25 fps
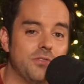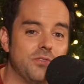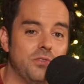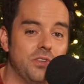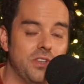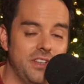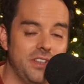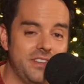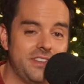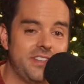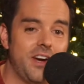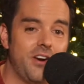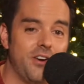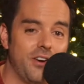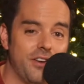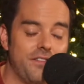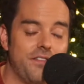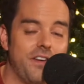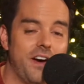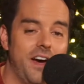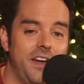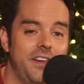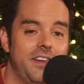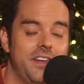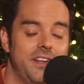or I was
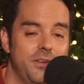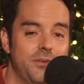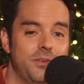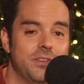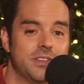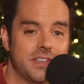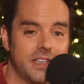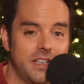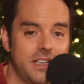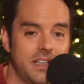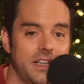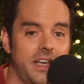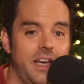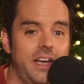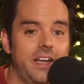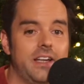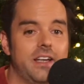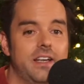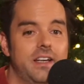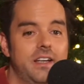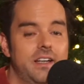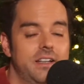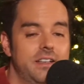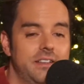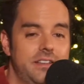really terrified that he
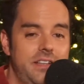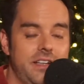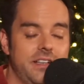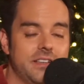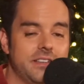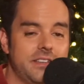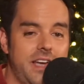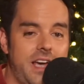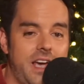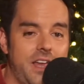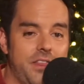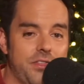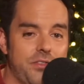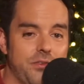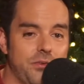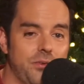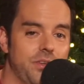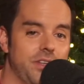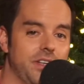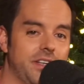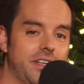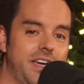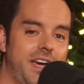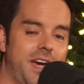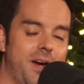was gonna like take
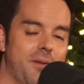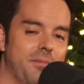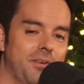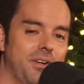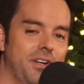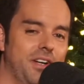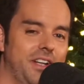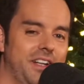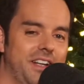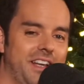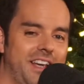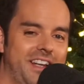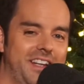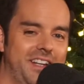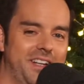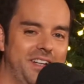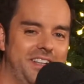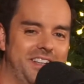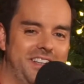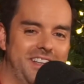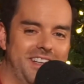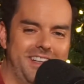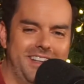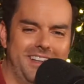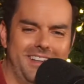his hand through the camera and,